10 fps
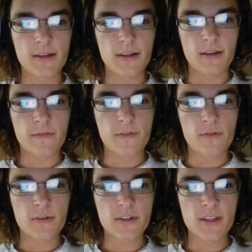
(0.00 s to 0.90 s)
of
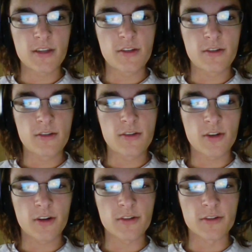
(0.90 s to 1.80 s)
course, the
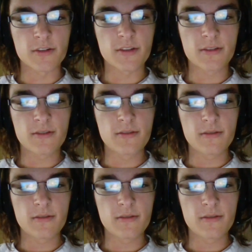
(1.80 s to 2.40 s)
Chargers